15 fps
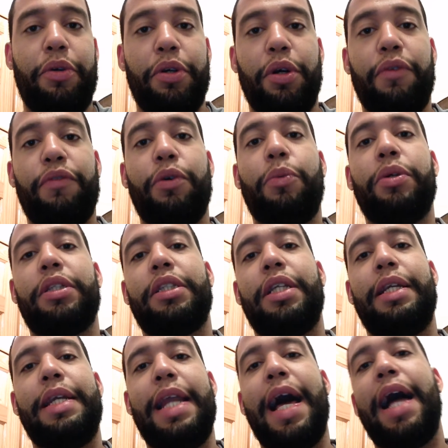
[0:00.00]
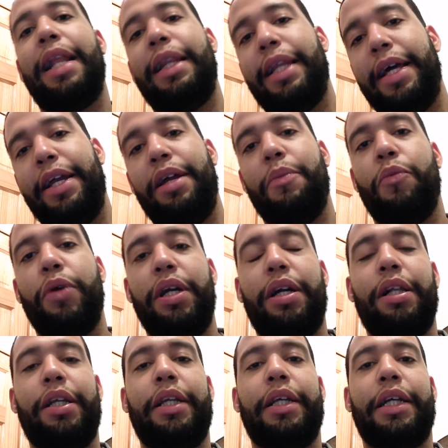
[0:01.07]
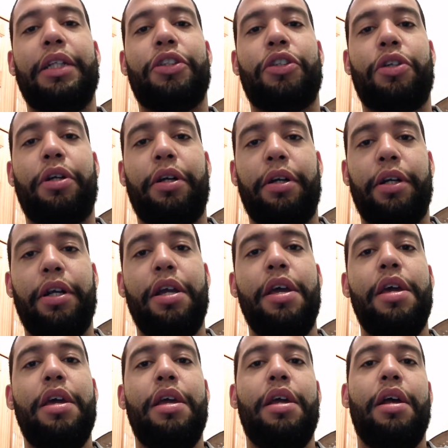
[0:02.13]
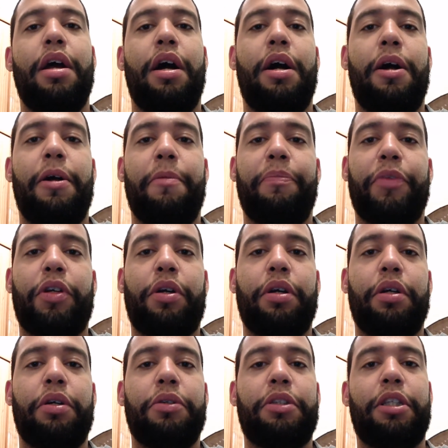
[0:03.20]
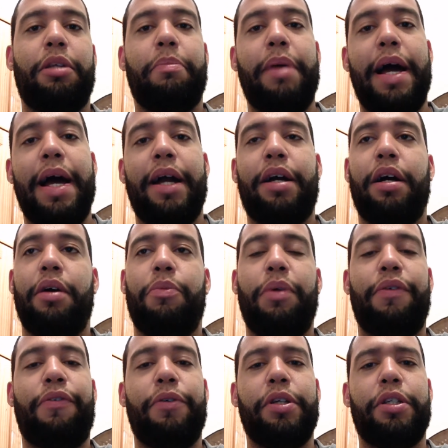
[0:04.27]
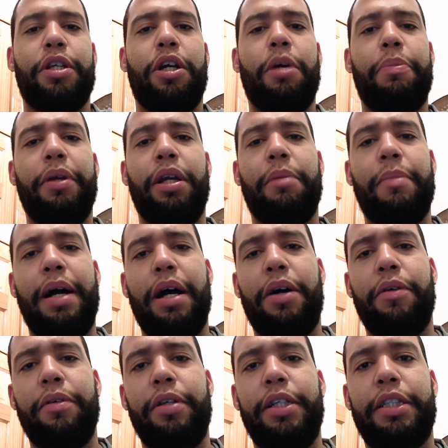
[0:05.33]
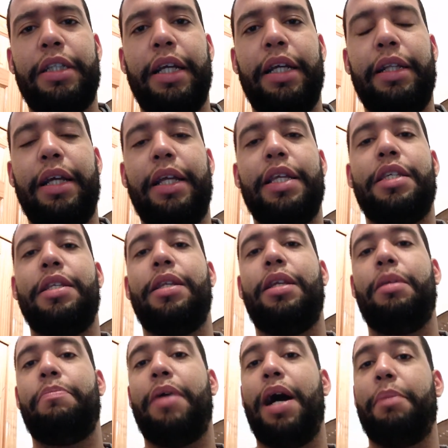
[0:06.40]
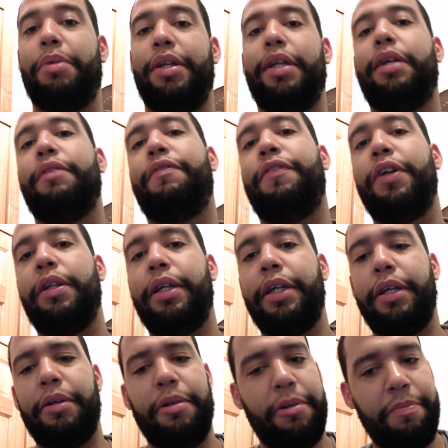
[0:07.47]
over was to not let him win clean against Kurt. Kurt goes to the back. Referees are helping him out. He's saying that his knee popped and he can feel it.